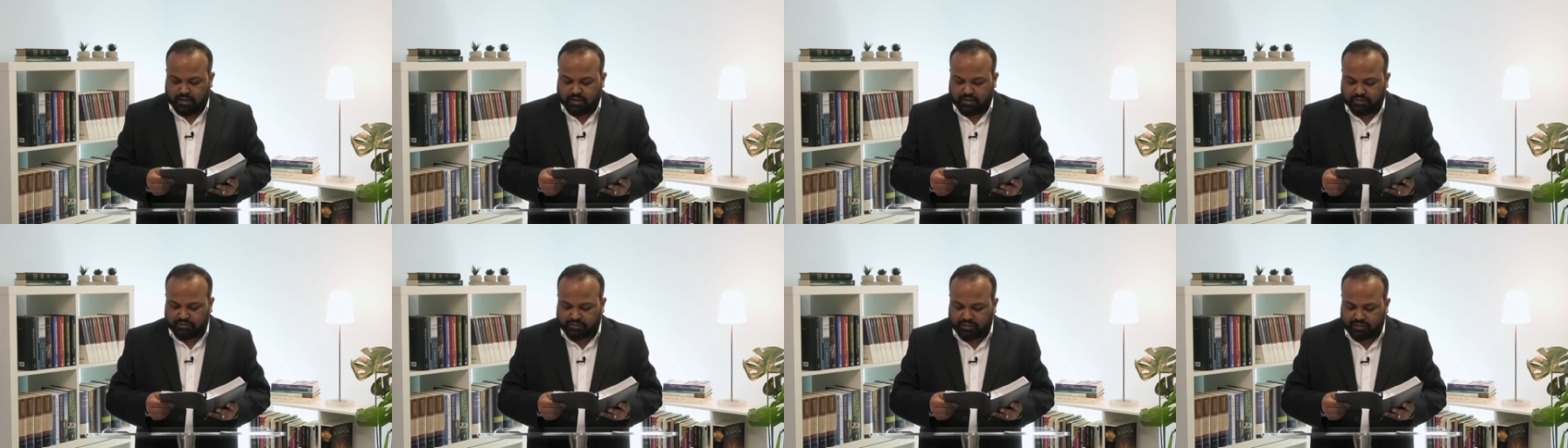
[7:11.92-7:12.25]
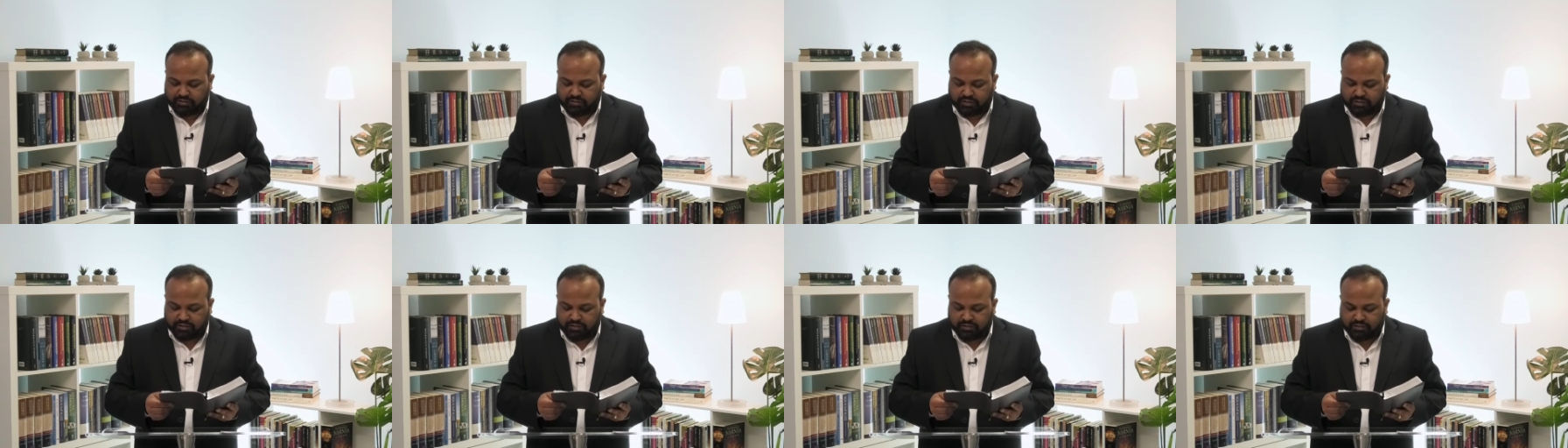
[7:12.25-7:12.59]
He
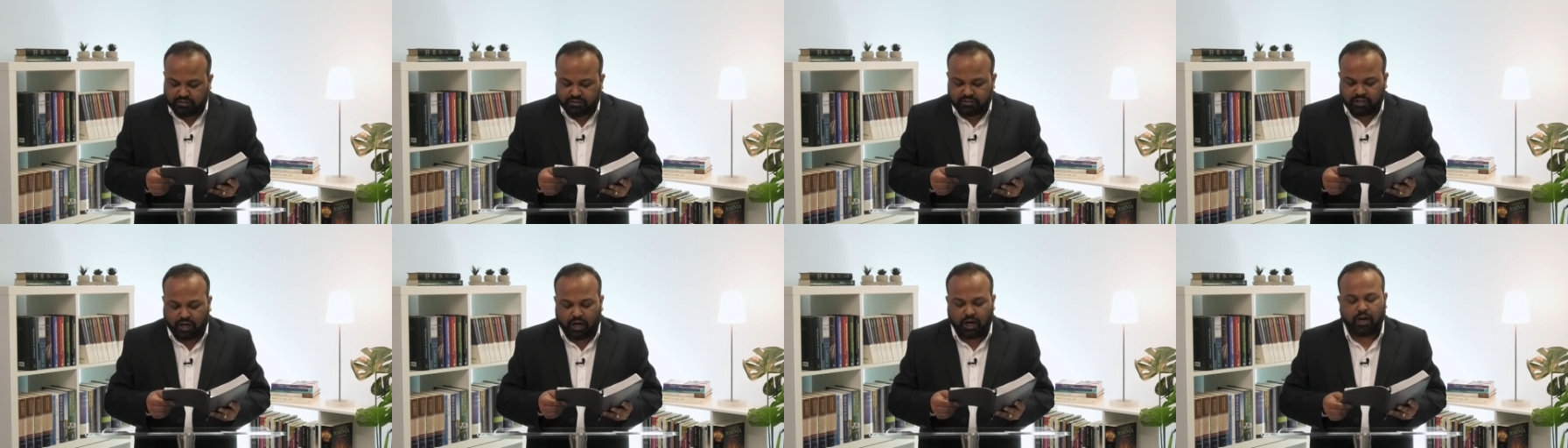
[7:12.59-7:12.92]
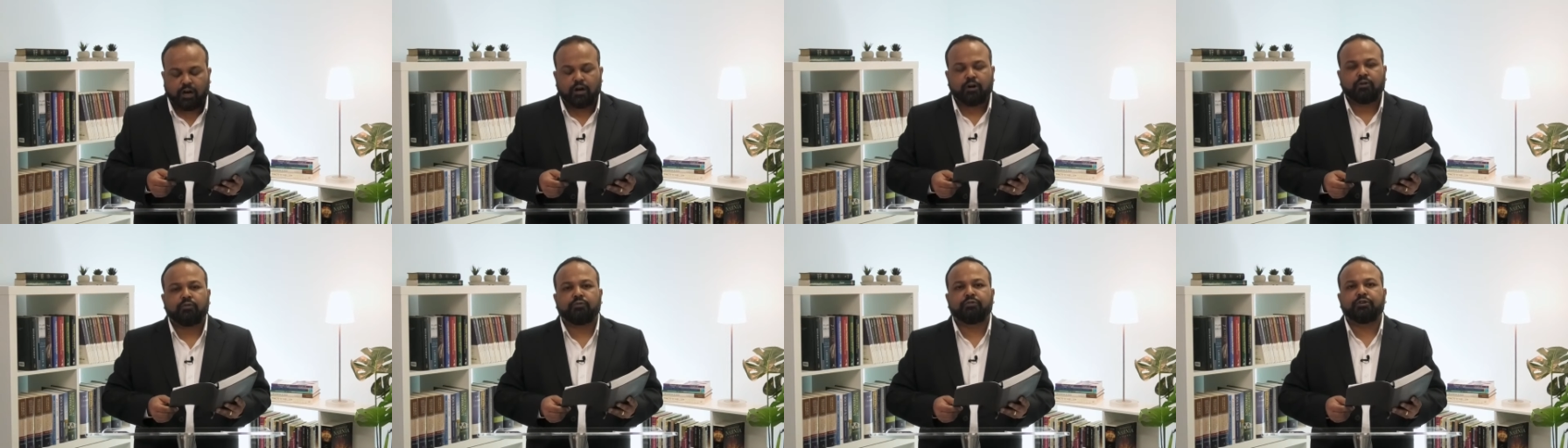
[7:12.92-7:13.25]
says that this is
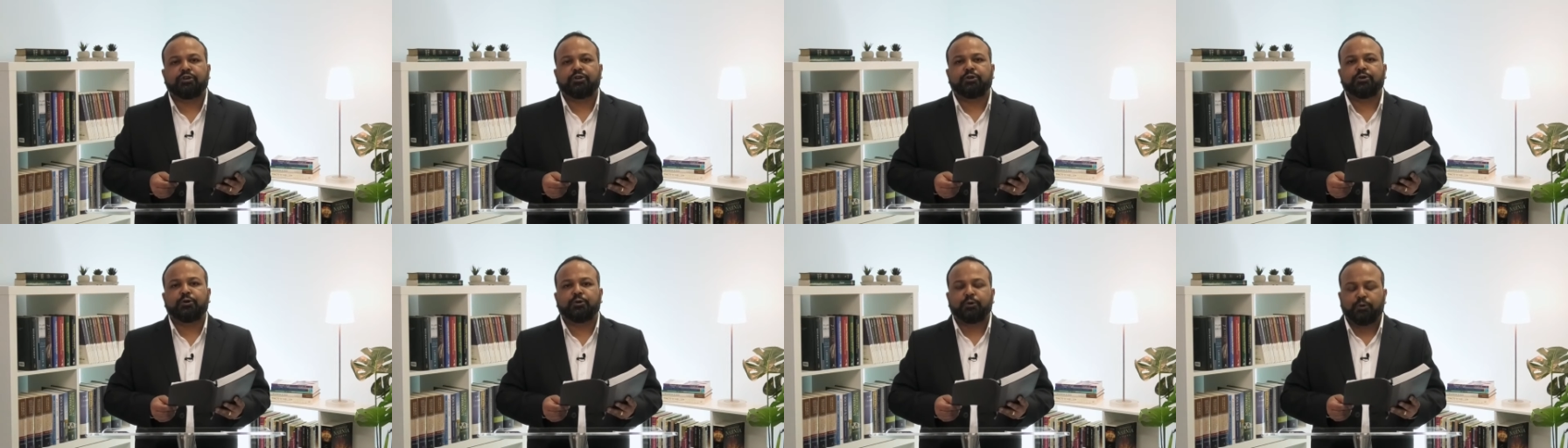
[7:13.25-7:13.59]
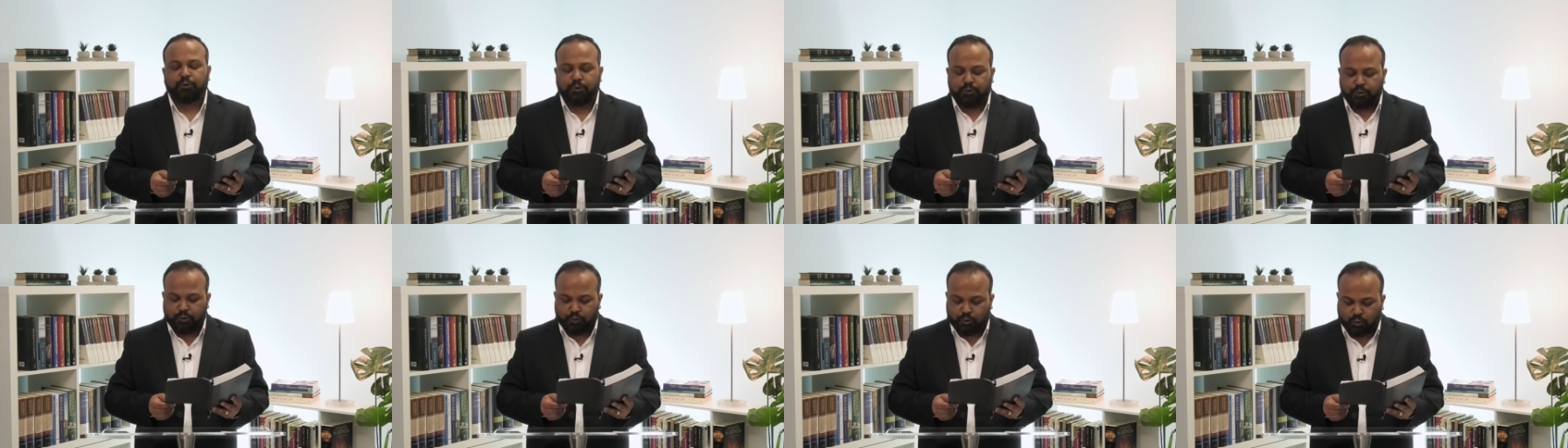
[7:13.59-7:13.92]
how we
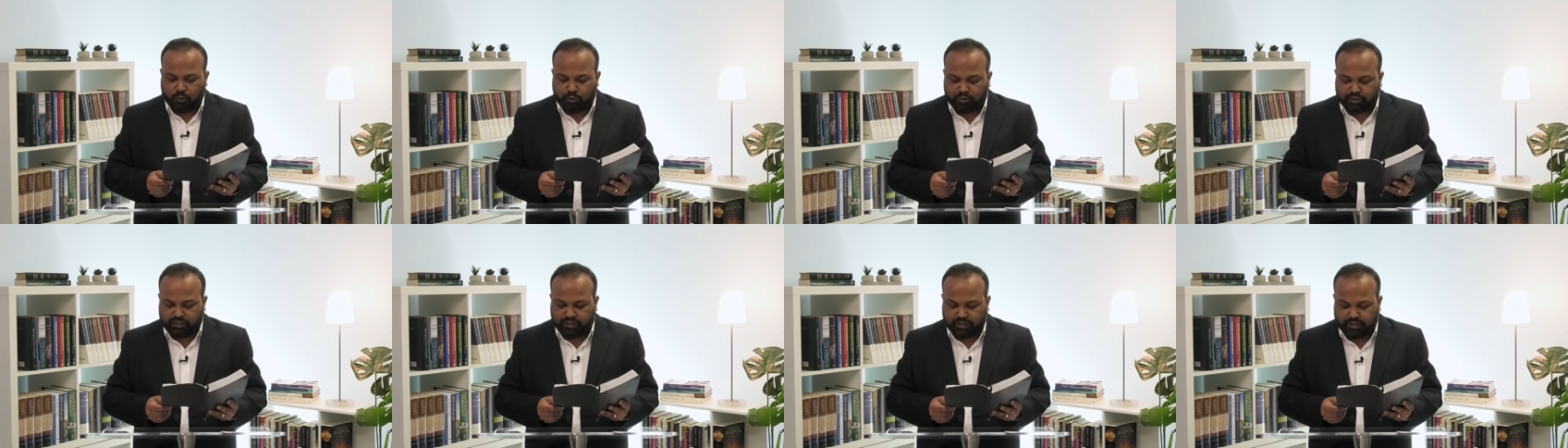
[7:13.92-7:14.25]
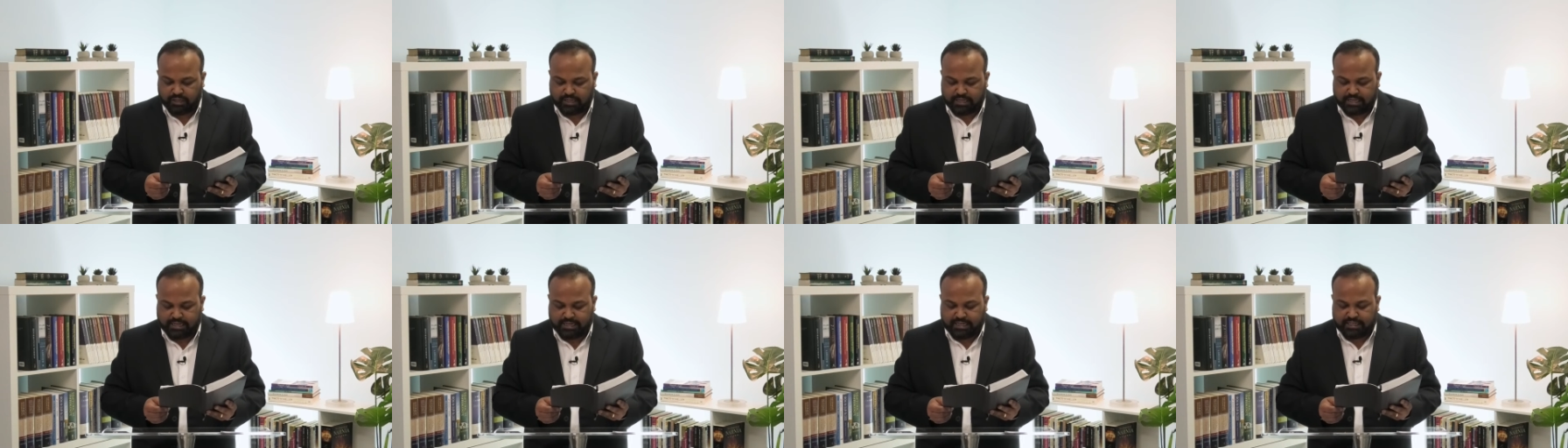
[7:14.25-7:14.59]
know who
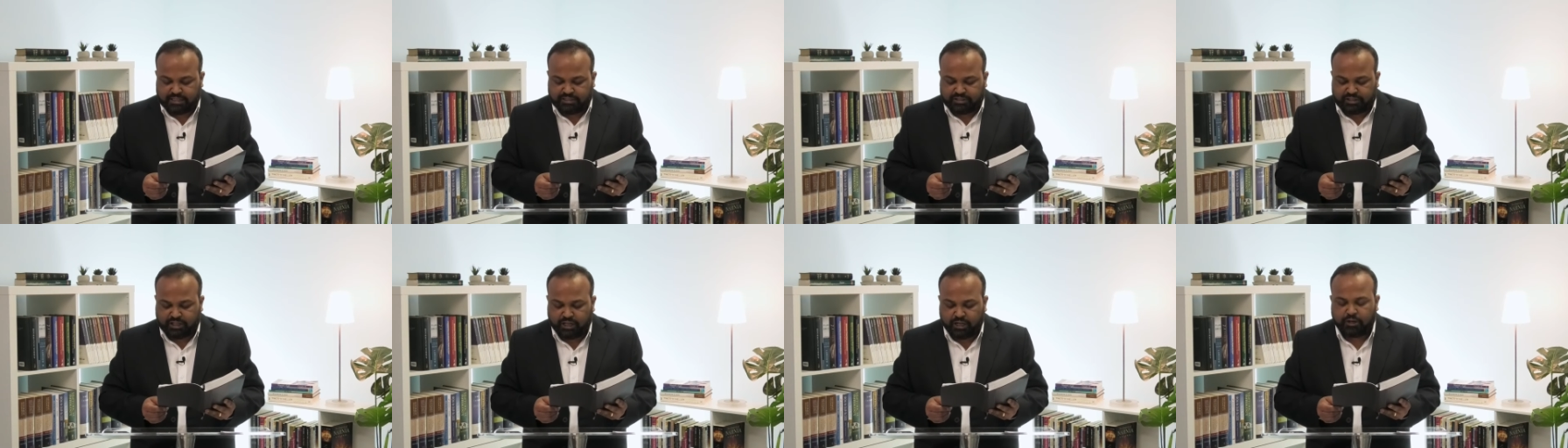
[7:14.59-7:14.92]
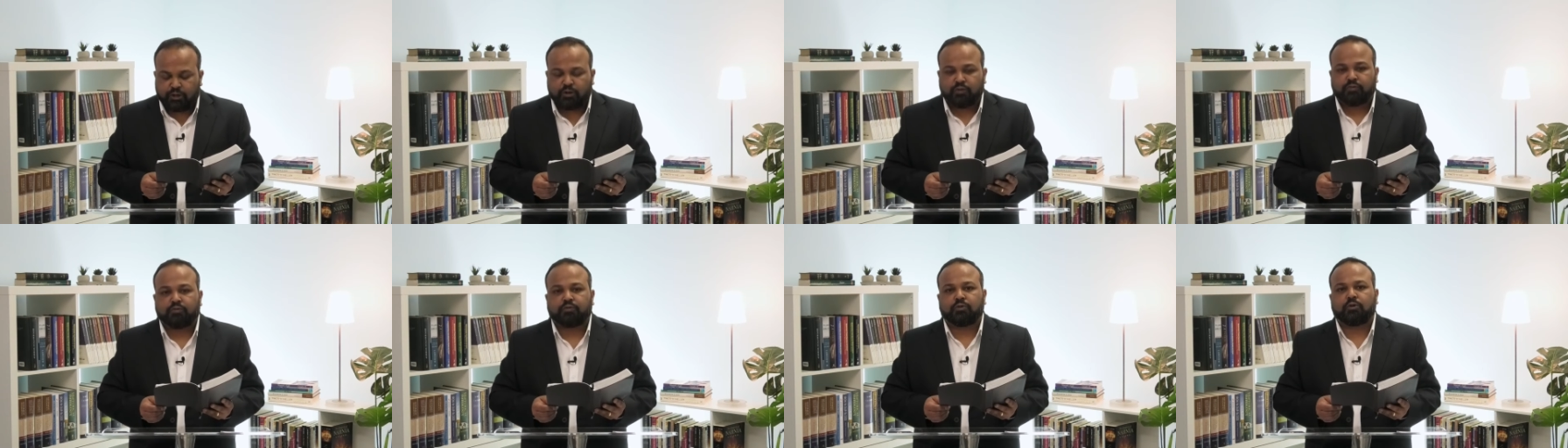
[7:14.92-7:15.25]
the
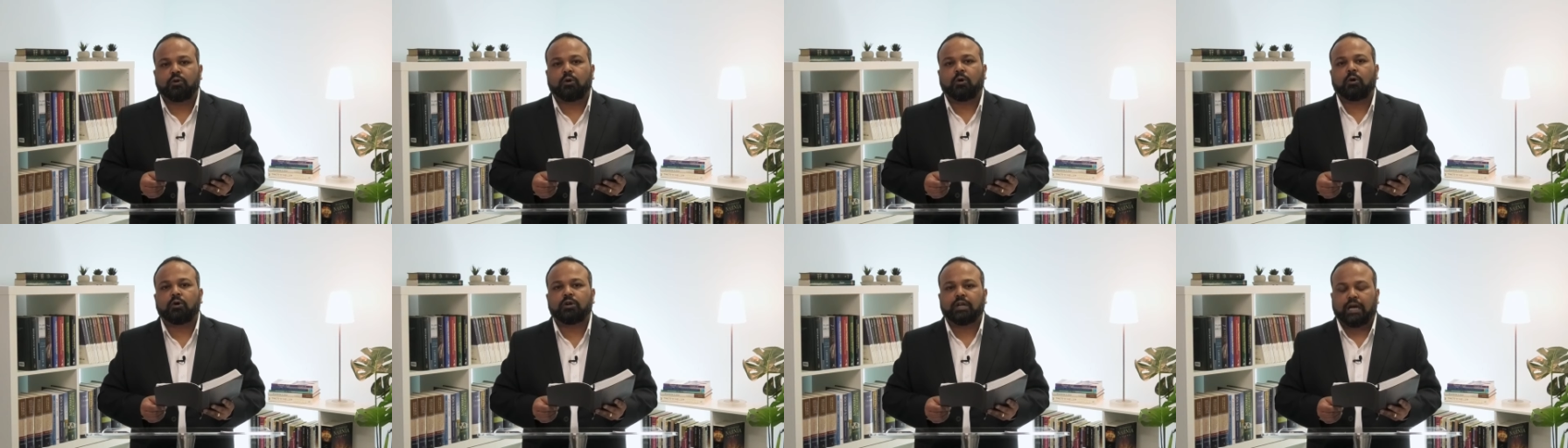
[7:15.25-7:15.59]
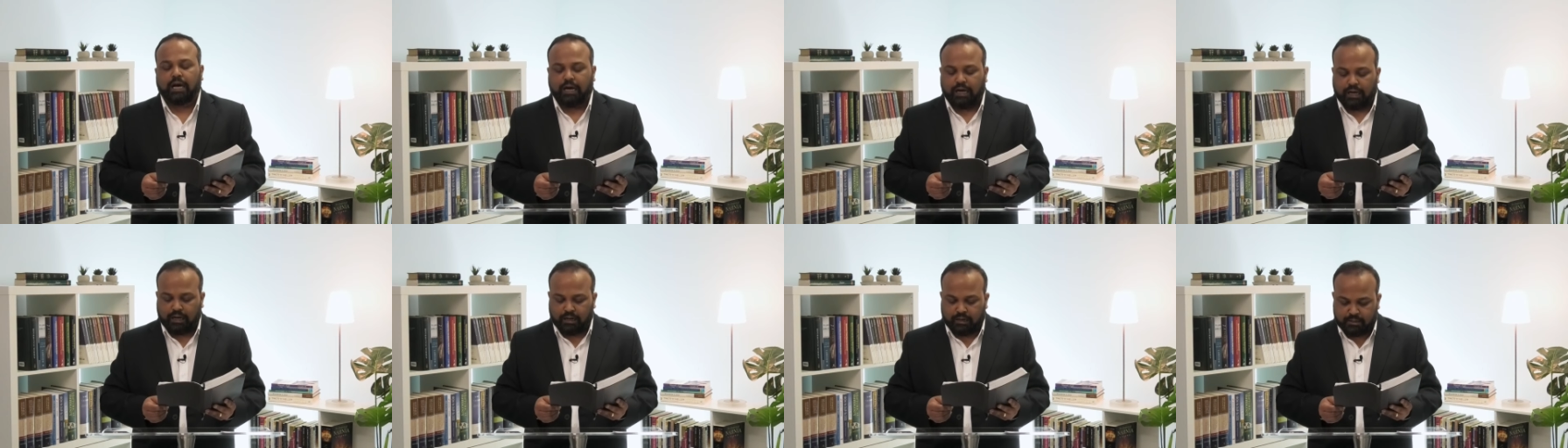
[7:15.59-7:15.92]
children of God
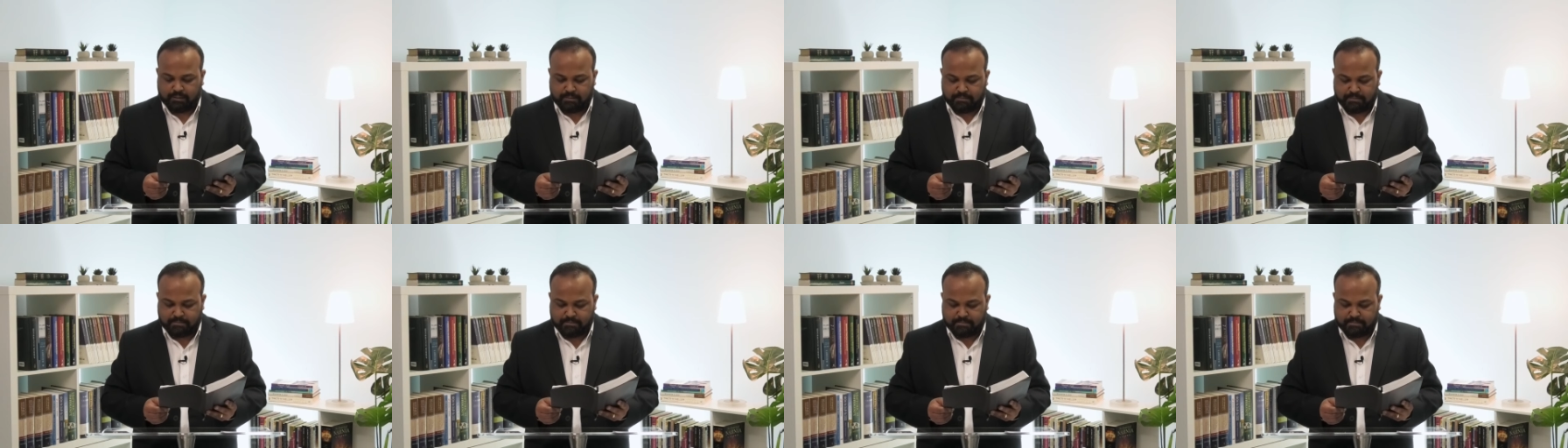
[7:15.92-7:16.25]
are